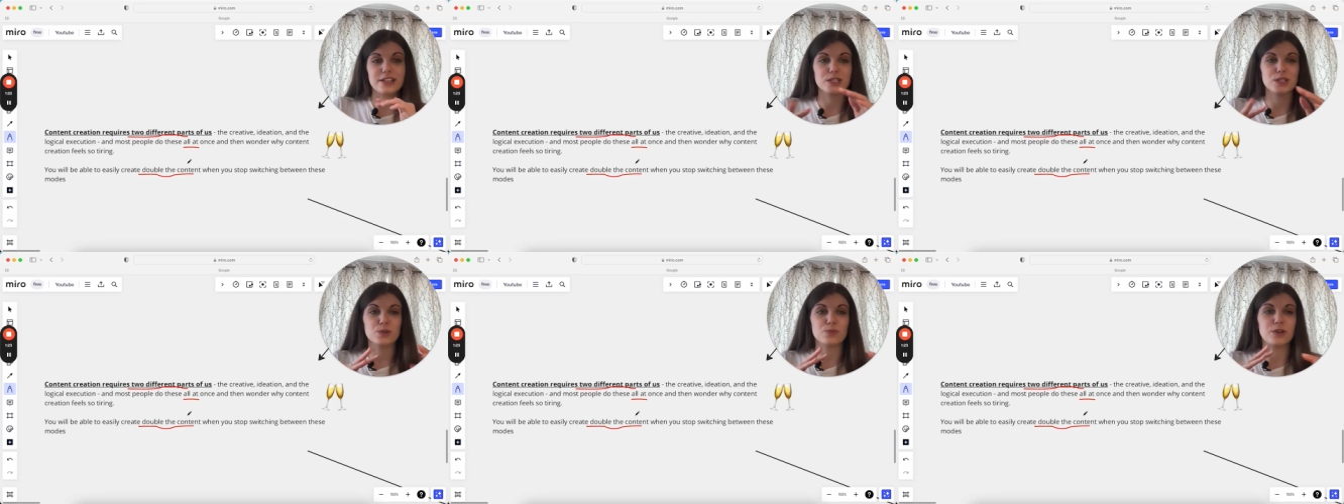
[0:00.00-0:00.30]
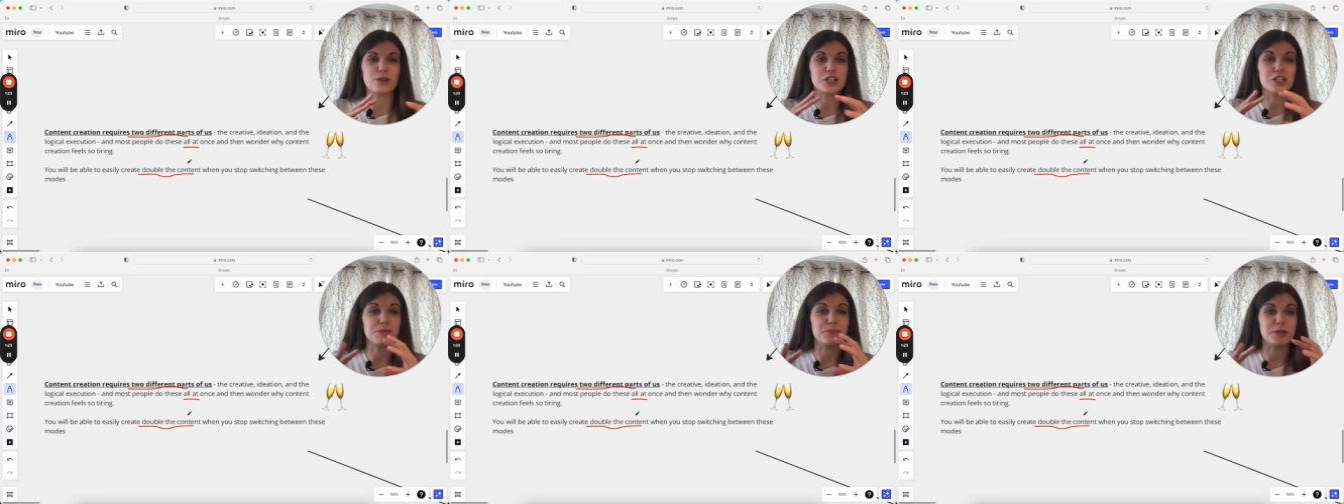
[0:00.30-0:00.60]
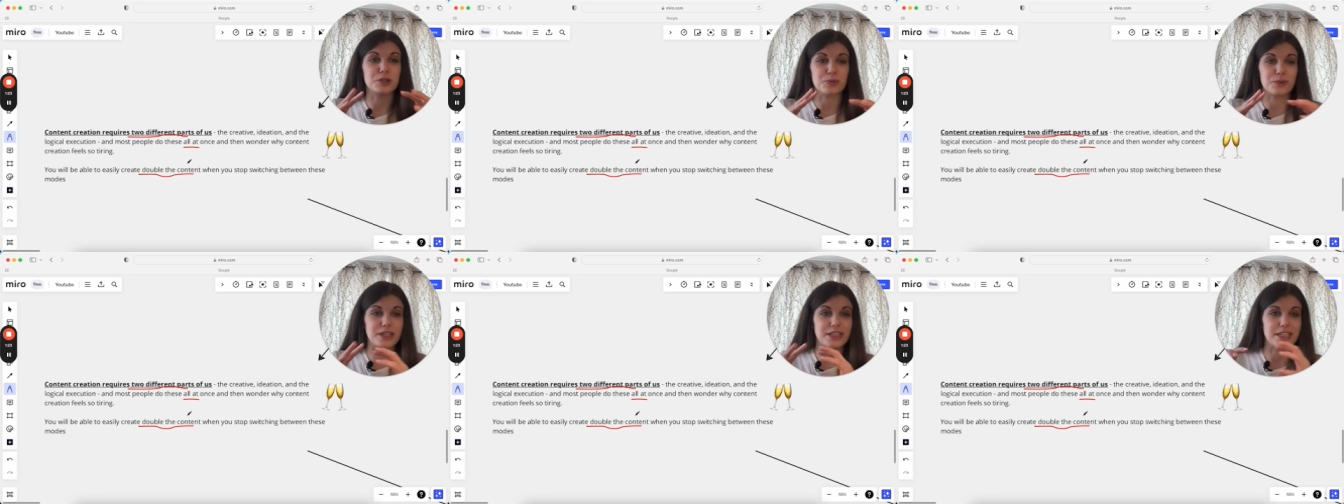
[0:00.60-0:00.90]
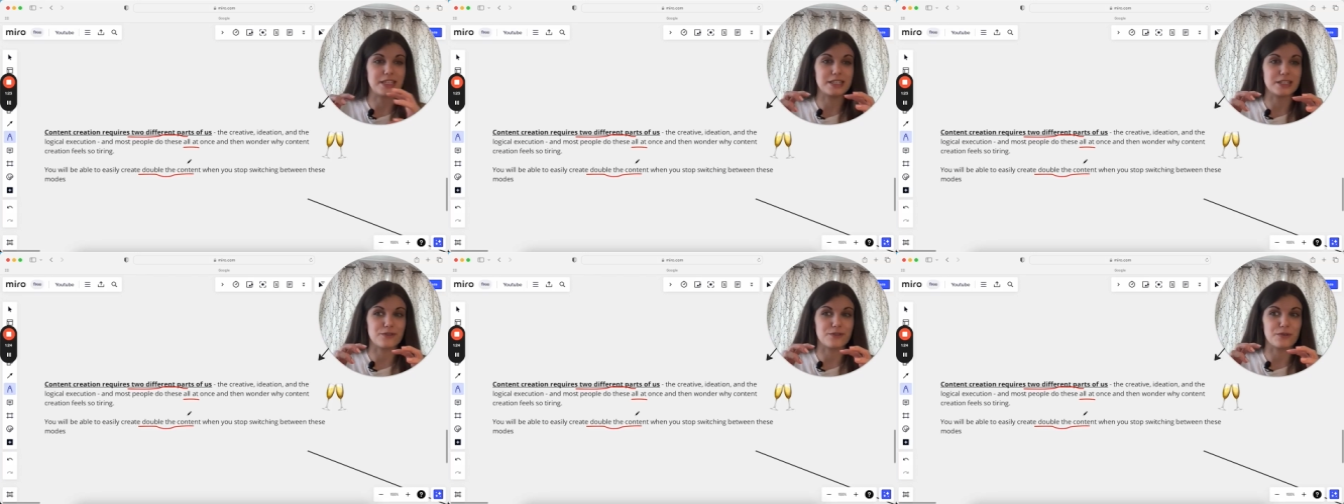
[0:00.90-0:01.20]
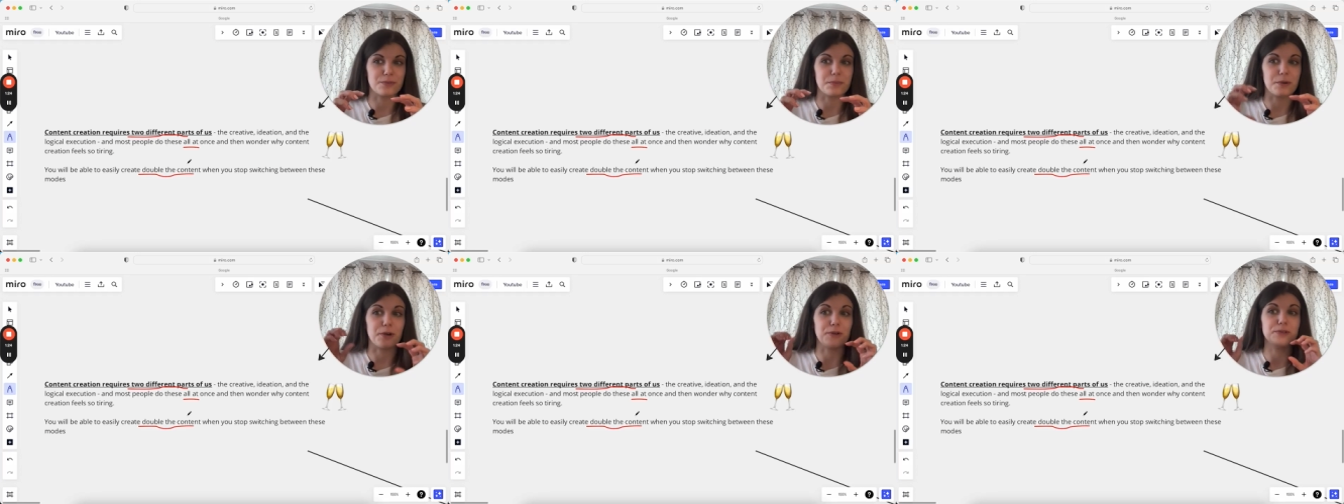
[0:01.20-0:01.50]
to switch between these
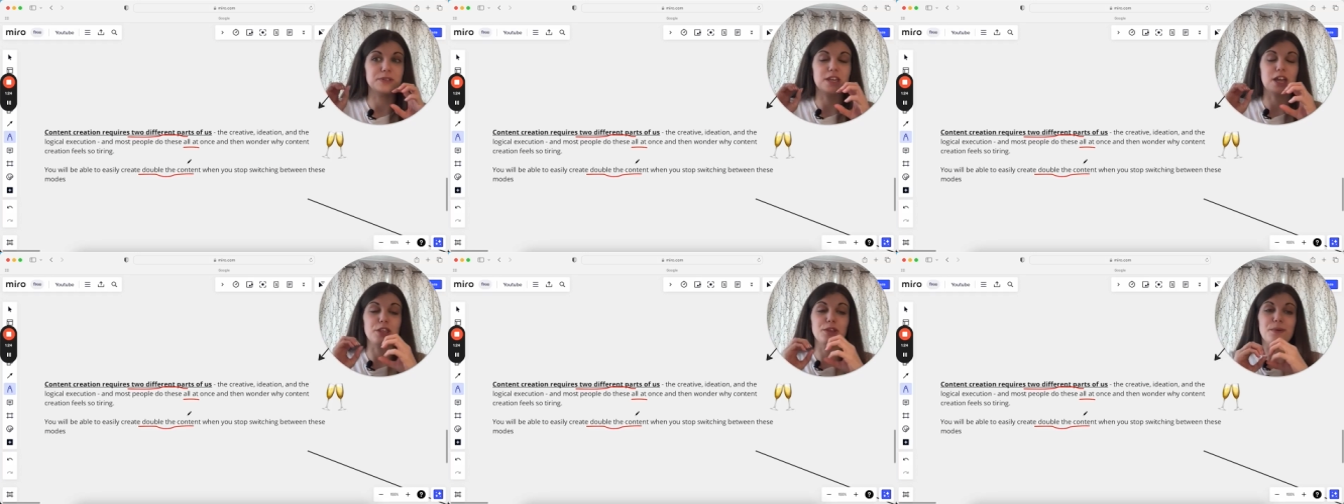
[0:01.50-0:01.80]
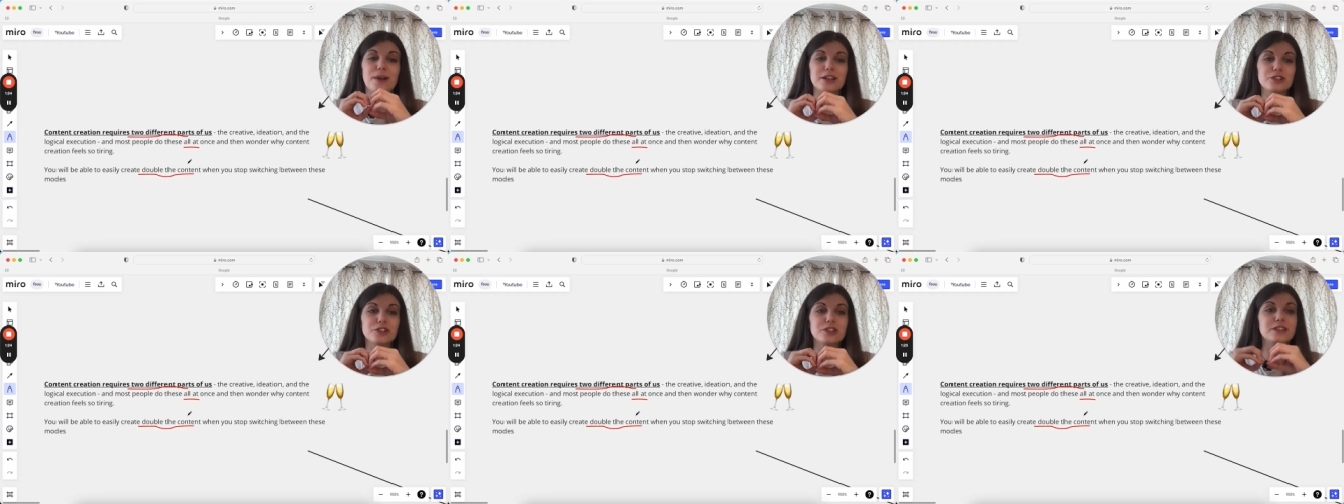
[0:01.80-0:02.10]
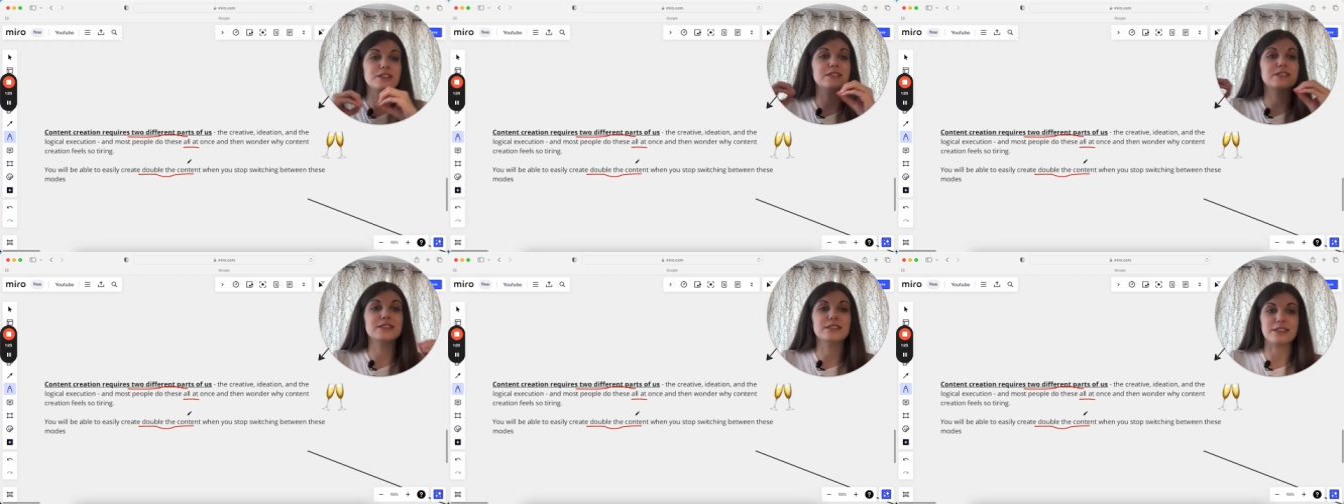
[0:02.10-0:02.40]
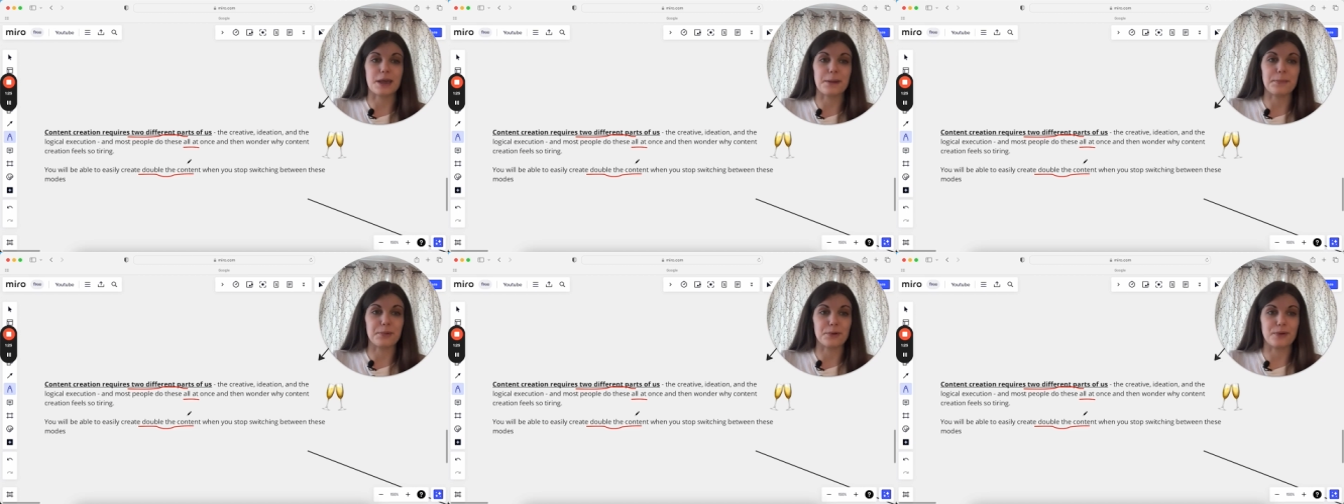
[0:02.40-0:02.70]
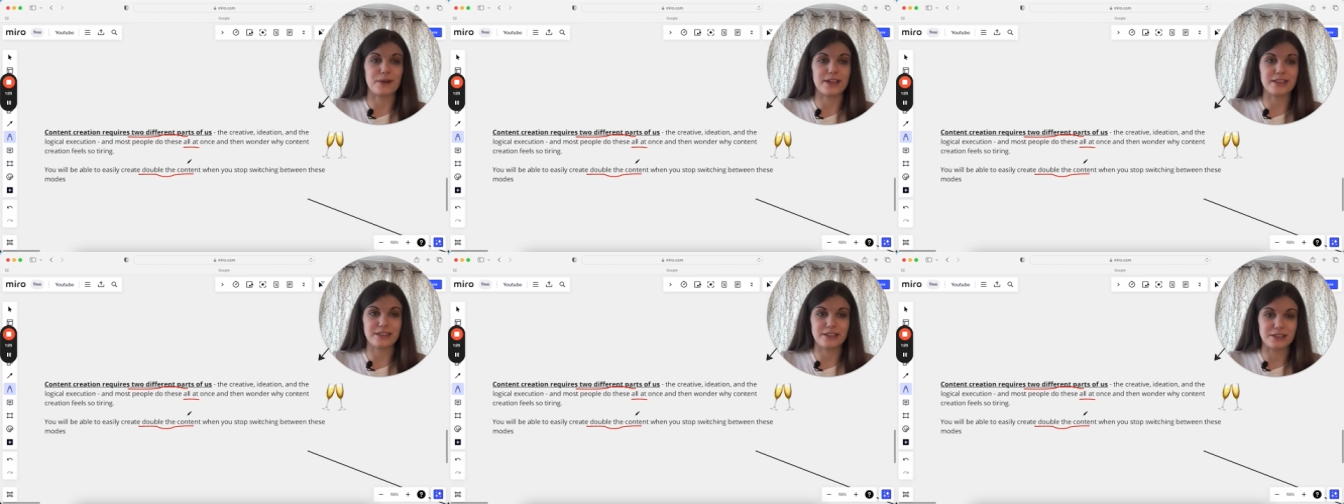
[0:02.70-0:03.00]
different modes and you actually
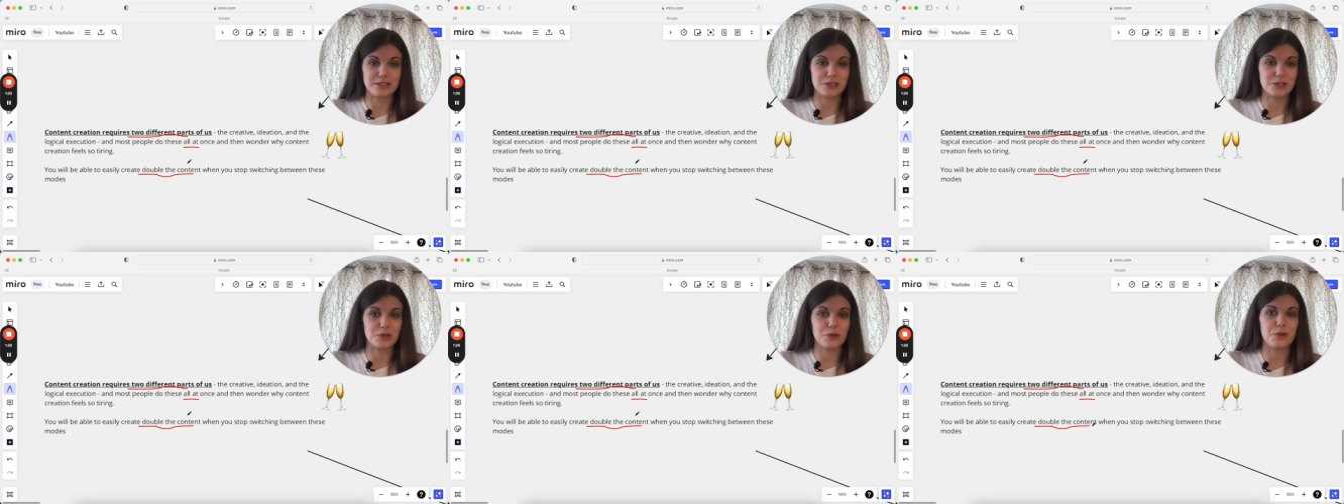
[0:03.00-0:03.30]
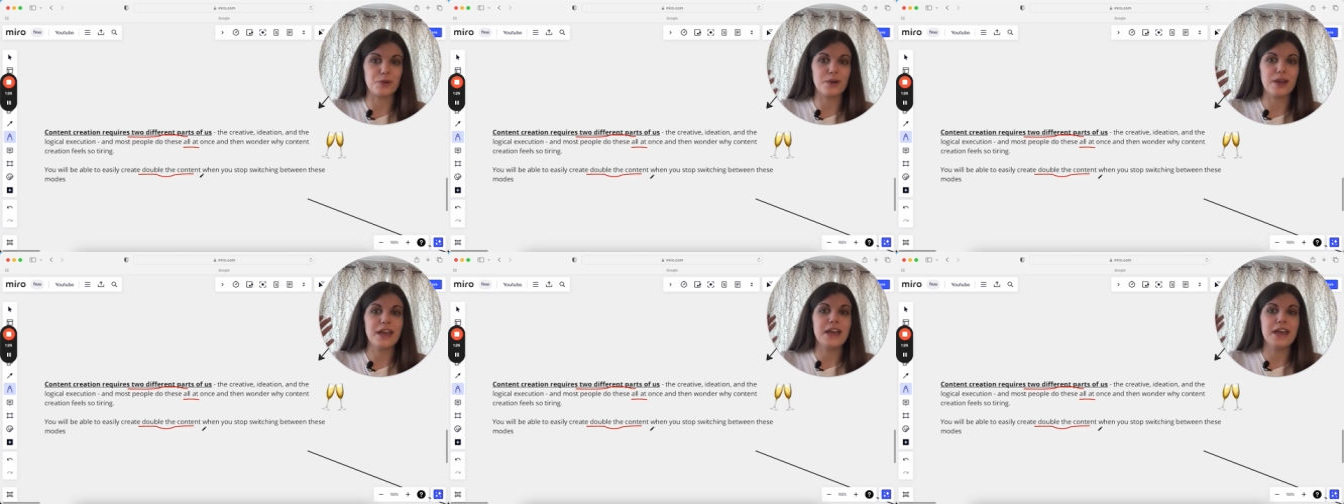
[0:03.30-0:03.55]
separate these 2